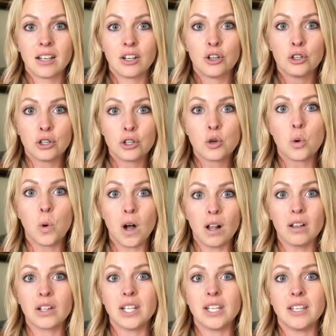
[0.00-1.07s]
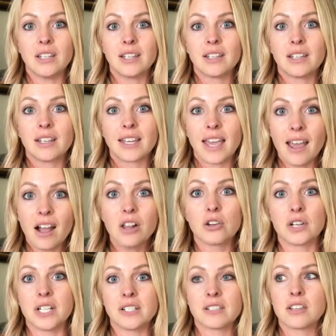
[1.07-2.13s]
good quality
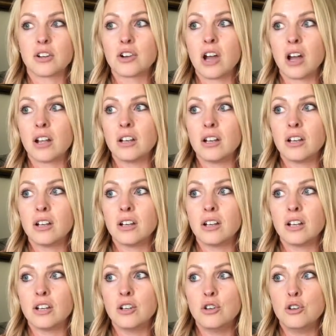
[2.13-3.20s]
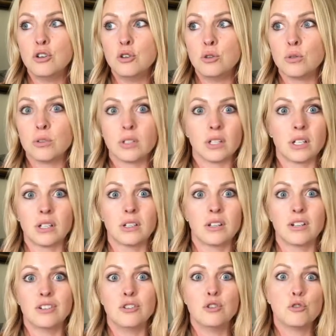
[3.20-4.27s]
calories. They're not
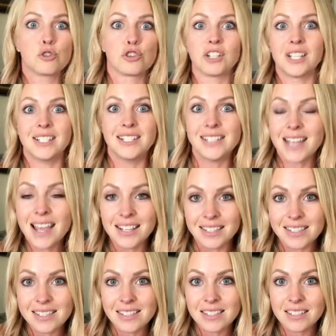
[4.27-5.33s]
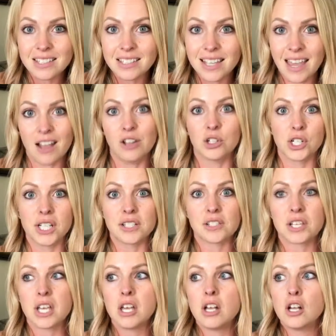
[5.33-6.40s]
nutrient dense calories.